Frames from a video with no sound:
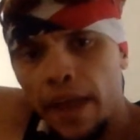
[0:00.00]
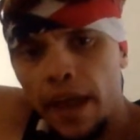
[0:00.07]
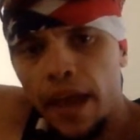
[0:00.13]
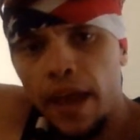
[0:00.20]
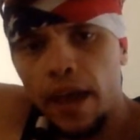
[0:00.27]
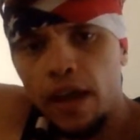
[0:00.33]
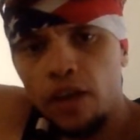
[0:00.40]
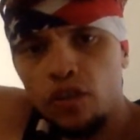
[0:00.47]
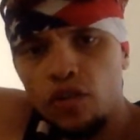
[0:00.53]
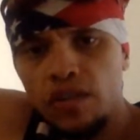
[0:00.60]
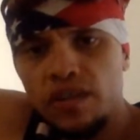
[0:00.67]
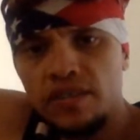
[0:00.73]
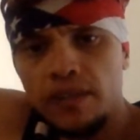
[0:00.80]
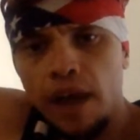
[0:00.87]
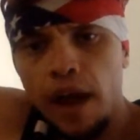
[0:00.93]
and you
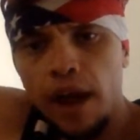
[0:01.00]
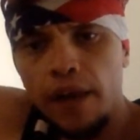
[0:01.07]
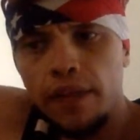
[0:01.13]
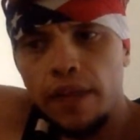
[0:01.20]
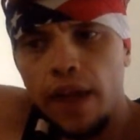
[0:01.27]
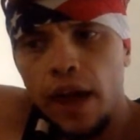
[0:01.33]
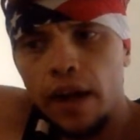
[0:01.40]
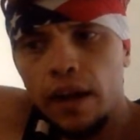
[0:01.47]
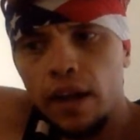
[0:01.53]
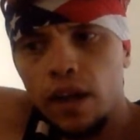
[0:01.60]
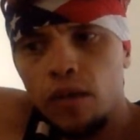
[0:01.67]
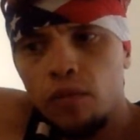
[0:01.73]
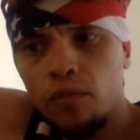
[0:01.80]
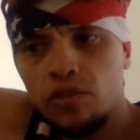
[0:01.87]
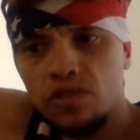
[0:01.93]
decide that
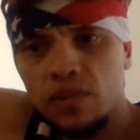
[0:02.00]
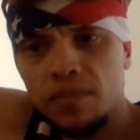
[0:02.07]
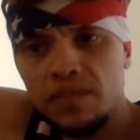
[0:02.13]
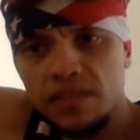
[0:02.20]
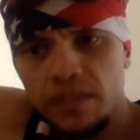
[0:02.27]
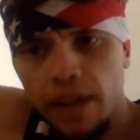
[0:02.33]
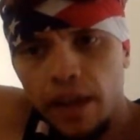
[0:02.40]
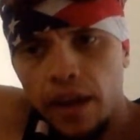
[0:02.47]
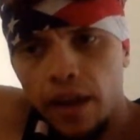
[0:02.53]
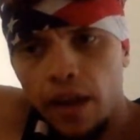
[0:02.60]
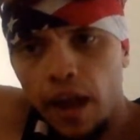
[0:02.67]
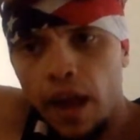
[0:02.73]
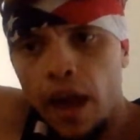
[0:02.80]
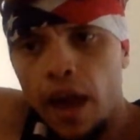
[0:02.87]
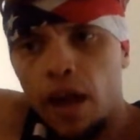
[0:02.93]
it was a mistake
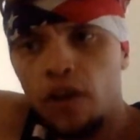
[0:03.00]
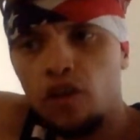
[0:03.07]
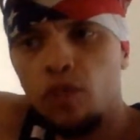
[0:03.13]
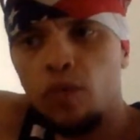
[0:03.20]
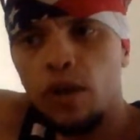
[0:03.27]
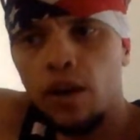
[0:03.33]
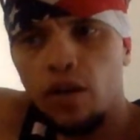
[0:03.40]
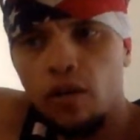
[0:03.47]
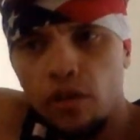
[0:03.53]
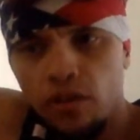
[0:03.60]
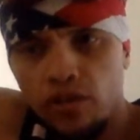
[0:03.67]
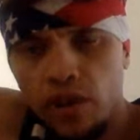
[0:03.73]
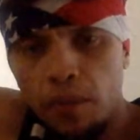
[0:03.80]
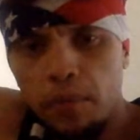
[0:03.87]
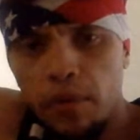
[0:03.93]
and you want to go your
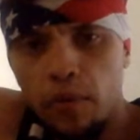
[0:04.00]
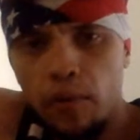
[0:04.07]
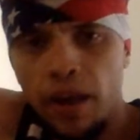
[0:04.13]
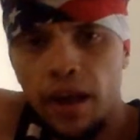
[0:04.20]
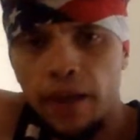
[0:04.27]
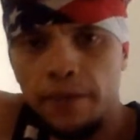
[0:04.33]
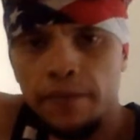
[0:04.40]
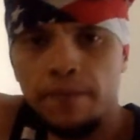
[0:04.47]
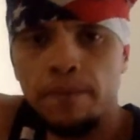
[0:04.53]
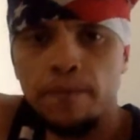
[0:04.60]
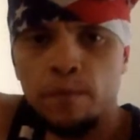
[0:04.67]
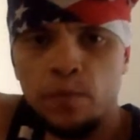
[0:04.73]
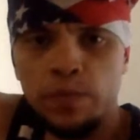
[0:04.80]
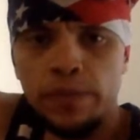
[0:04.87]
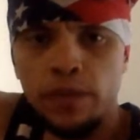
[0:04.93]
separate way.
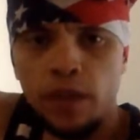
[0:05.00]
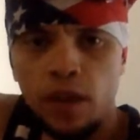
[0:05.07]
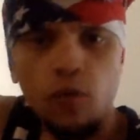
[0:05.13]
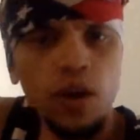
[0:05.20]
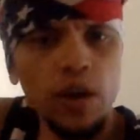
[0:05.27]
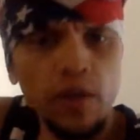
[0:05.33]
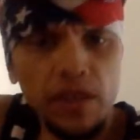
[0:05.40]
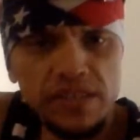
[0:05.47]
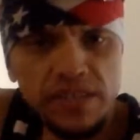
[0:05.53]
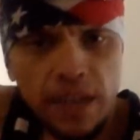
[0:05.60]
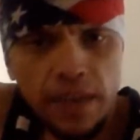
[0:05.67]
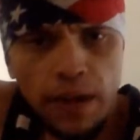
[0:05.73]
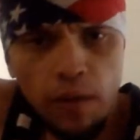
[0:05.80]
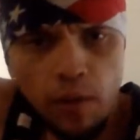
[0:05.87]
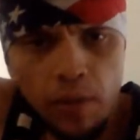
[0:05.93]
Why do I say
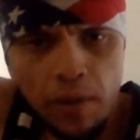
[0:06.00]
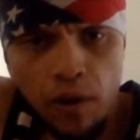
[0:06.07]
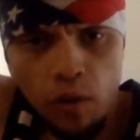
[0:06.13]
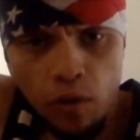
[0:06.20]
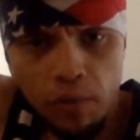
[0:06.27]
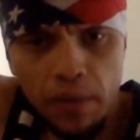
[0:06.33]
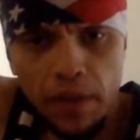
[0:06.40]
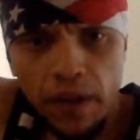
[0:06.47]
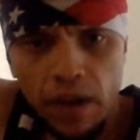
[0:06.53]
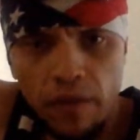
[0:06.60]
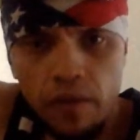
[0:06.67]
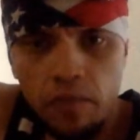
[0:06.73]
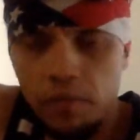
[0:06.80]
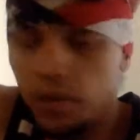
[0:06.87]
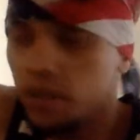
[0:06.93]
that women are owned by the
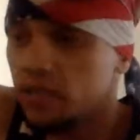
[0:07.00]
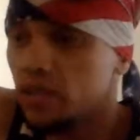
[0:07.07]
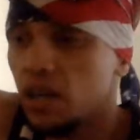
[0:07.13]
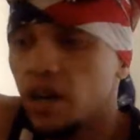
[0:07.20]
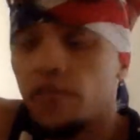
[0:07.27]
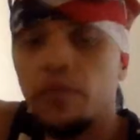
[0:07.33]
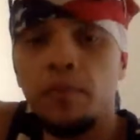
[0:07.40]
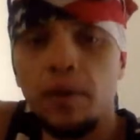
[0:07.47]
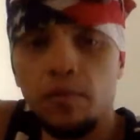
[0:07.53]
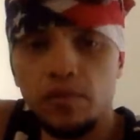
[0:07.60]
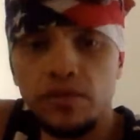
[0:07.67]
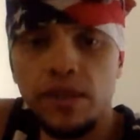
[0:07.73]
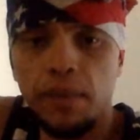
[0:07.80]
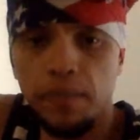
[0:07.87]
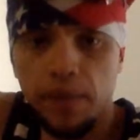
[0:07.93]
government? Because the government will
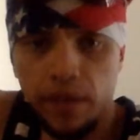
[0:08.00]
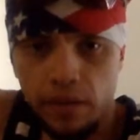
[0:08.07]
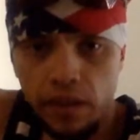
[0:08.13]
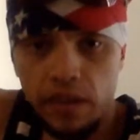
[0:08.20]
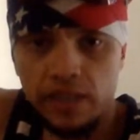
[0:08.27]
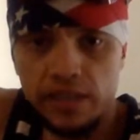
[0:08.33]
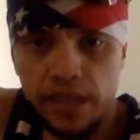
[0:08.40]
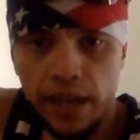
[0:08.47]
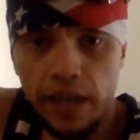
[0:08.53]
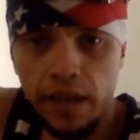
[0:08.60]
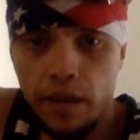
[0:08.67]
step in and say,